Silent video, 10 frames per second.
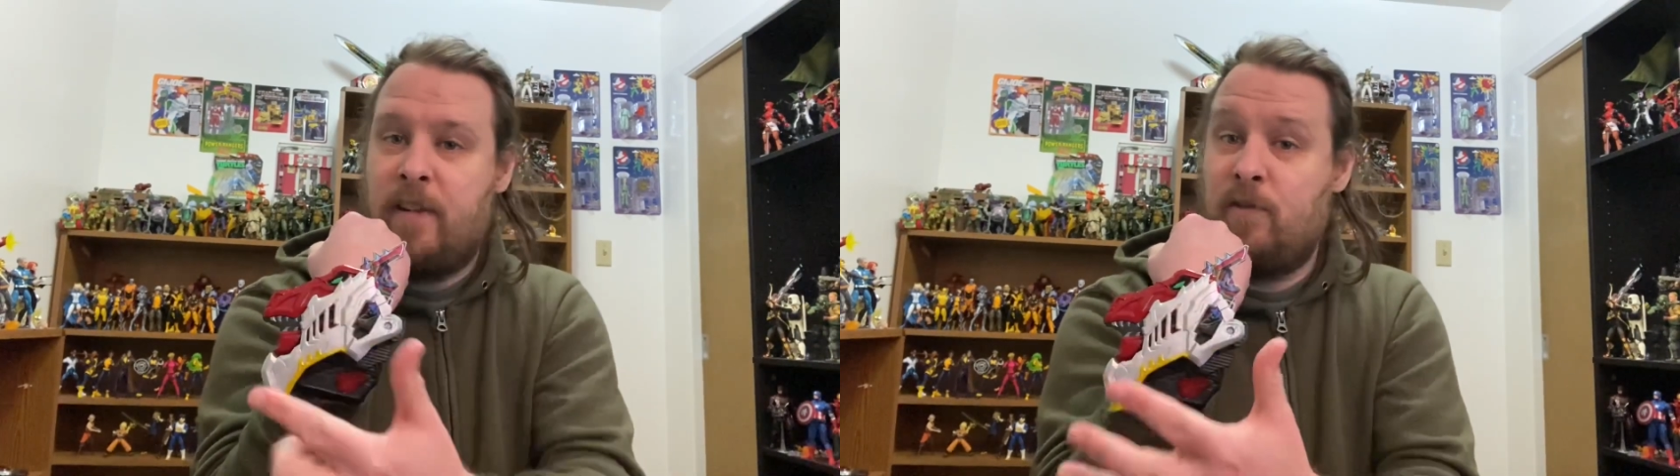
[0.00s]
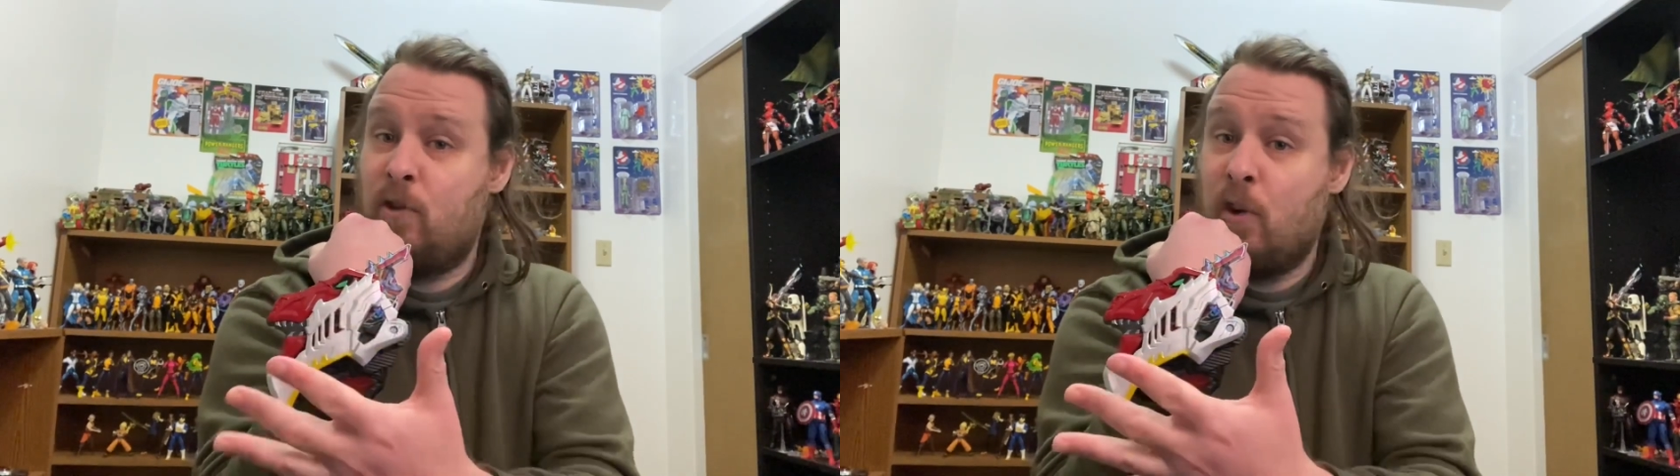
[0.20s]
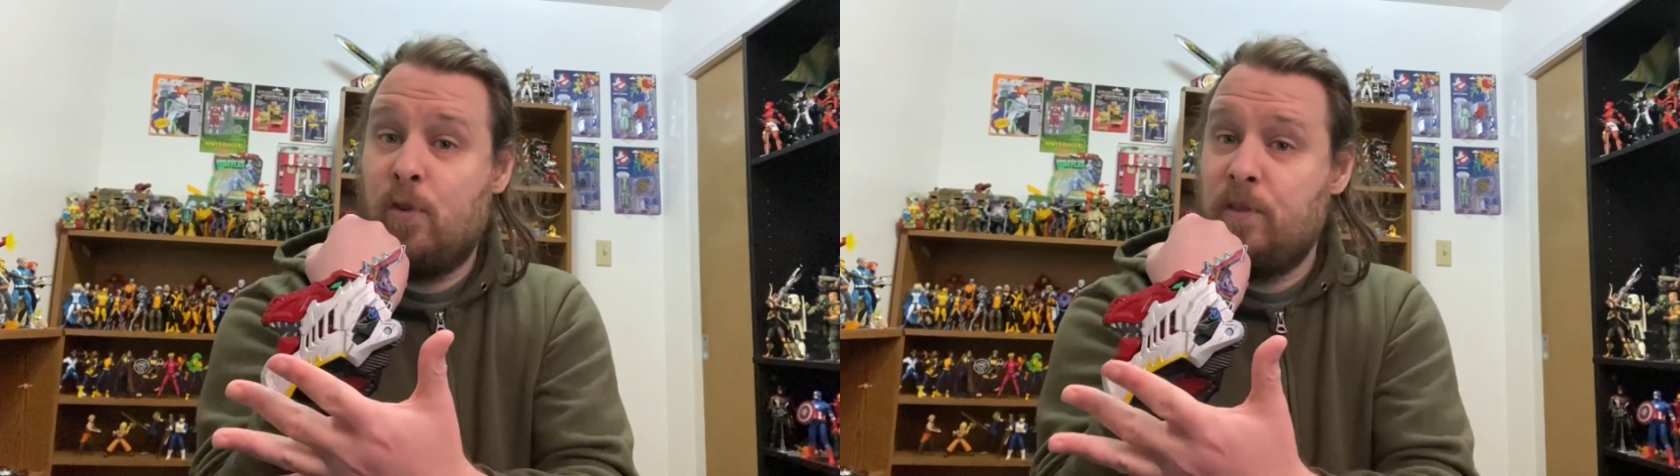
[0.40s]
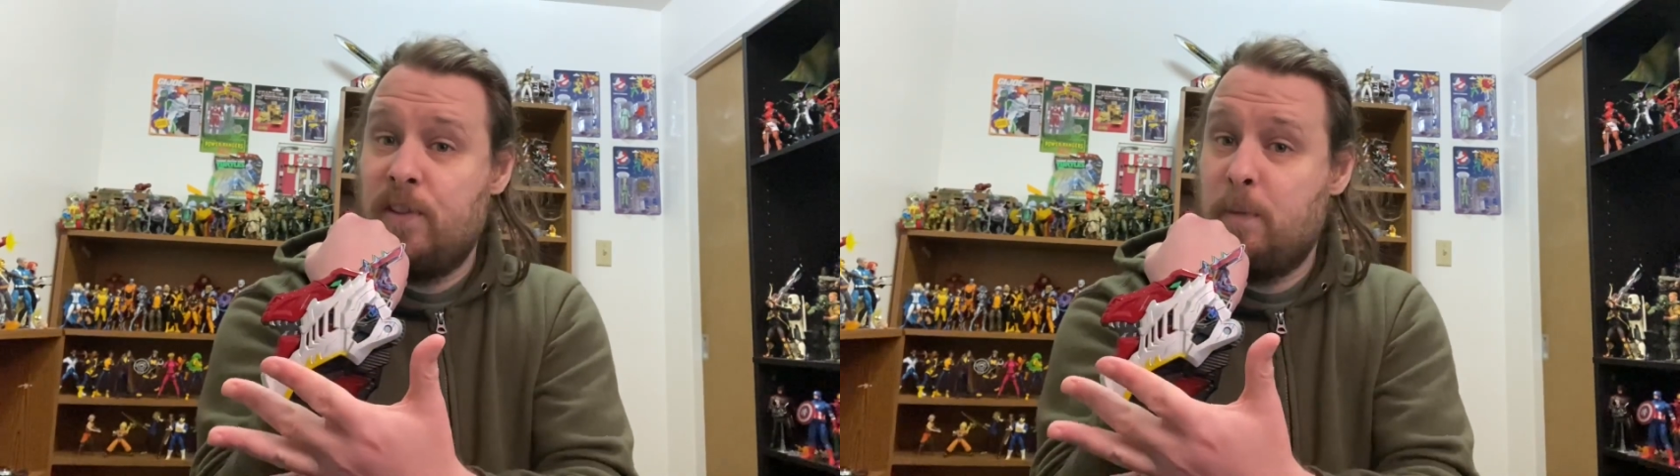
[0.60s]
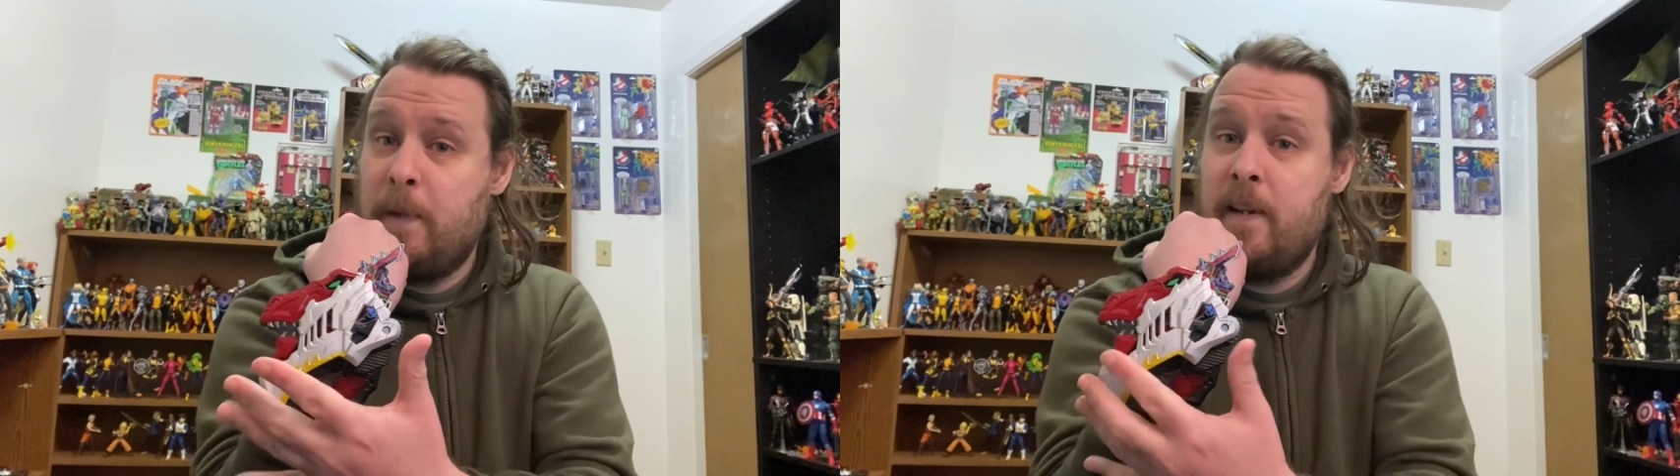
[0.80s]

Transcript: struggle to spin.